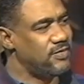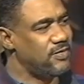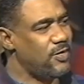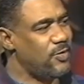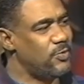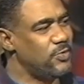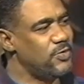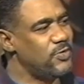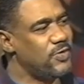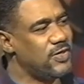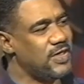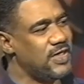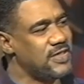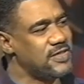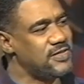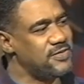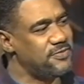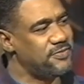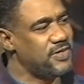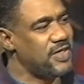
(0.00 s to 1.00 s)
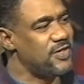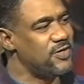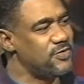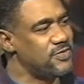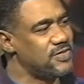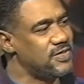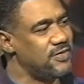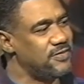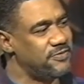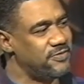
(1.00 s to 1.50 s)
How would you classify
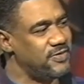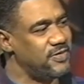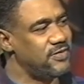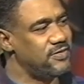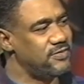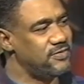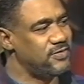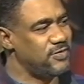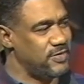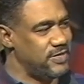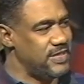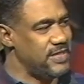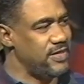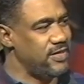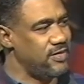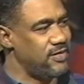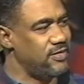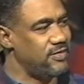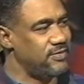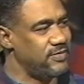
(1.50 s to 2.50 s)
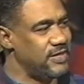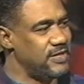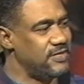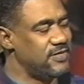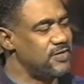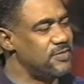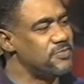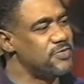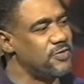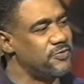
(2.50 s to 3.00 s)
yourself today in
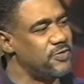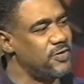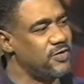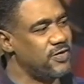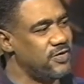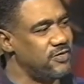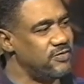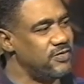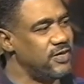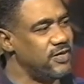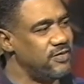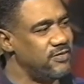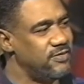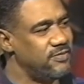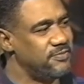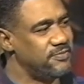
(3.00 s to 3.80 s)
terms of your career?